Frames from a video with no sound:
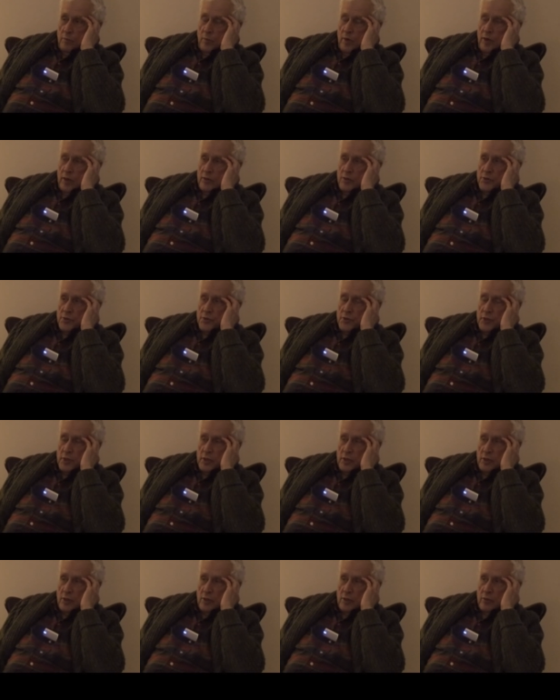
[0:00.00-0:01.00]
my
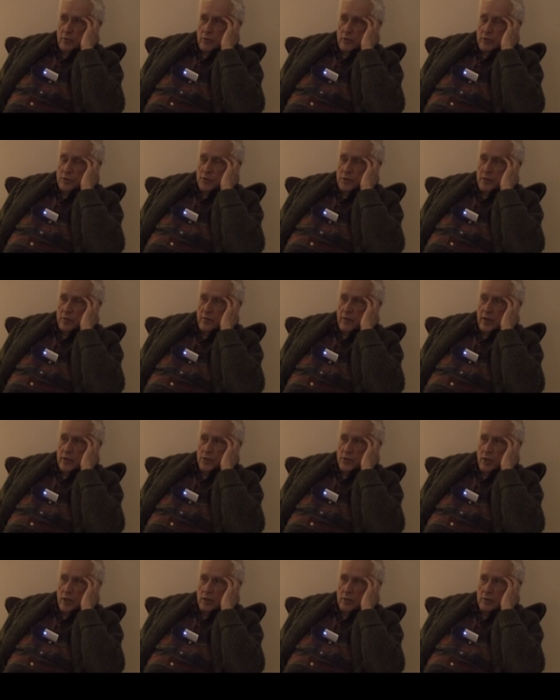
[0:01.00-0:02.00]
son-in-law with his
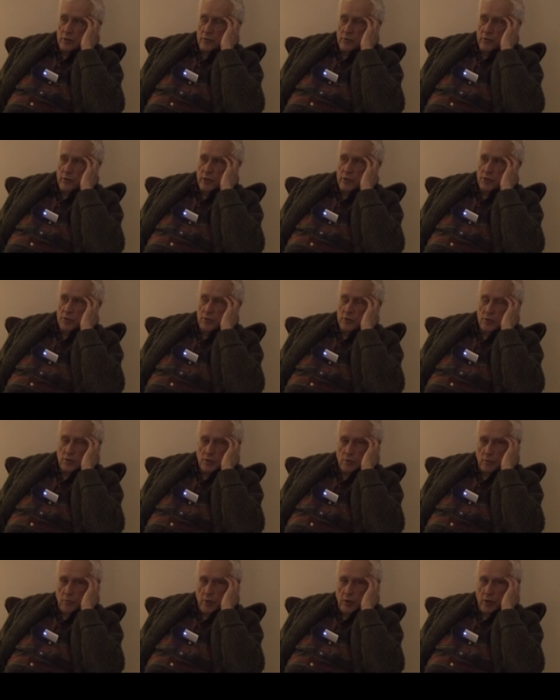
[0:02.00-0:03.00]
evangelical tradition
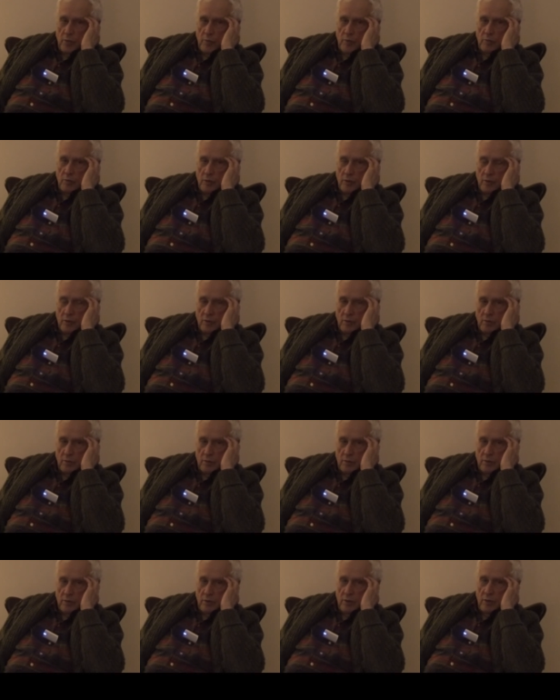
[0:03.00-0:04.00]
is a better
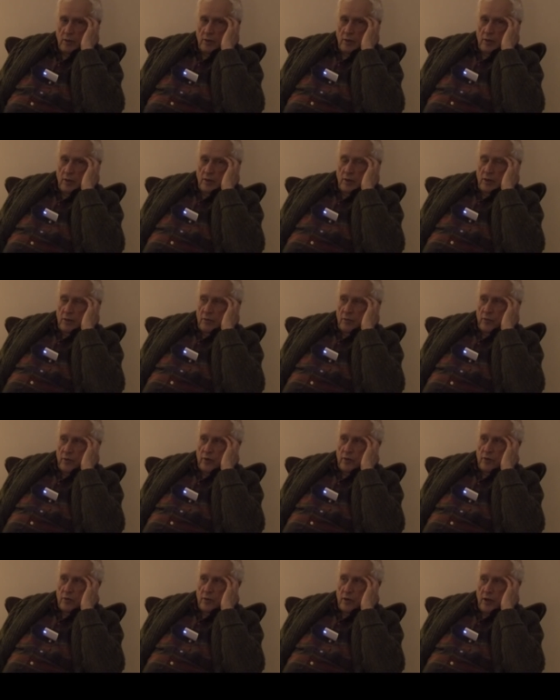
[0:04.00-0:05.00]
biblical
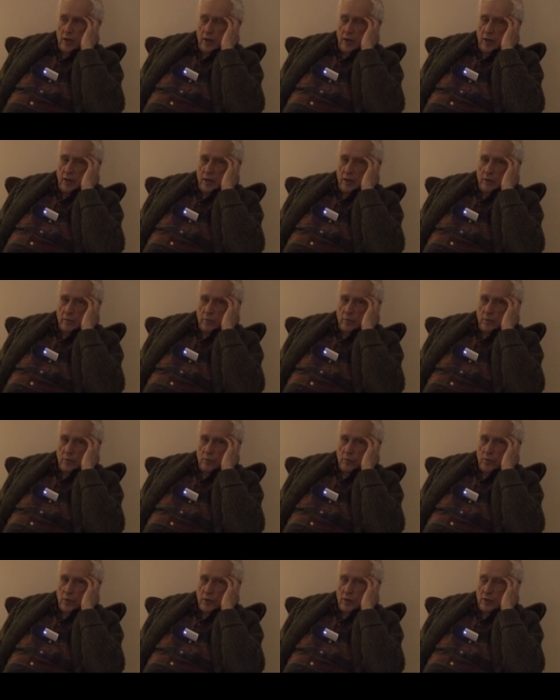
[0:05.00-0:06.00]
reader than I am,
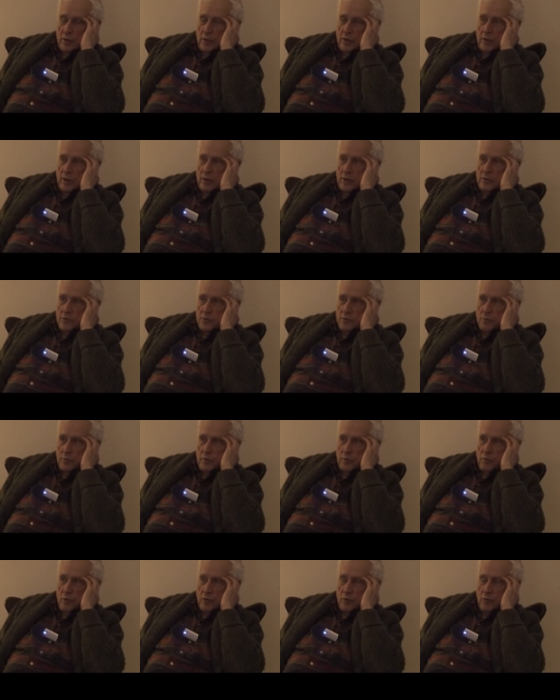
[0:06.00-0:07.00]
but it's a
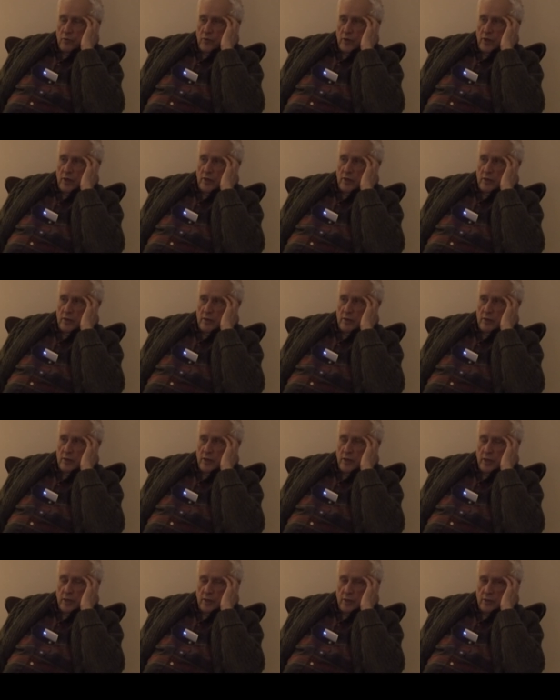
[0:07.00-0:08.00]
biblical reading
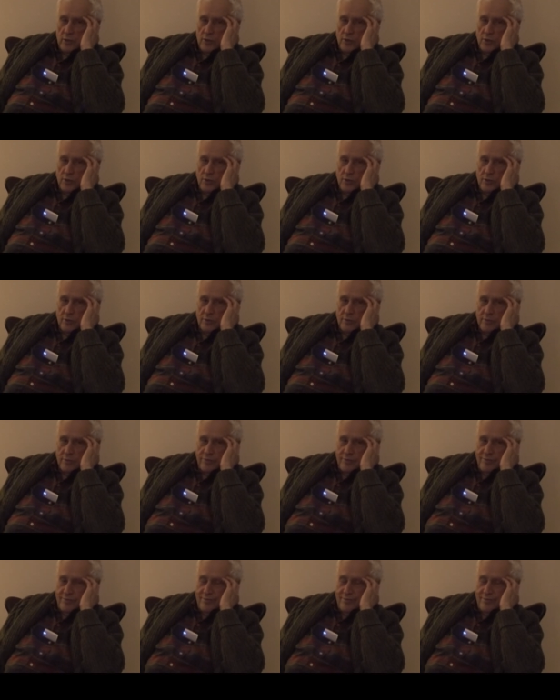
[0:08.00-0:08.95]
in English, and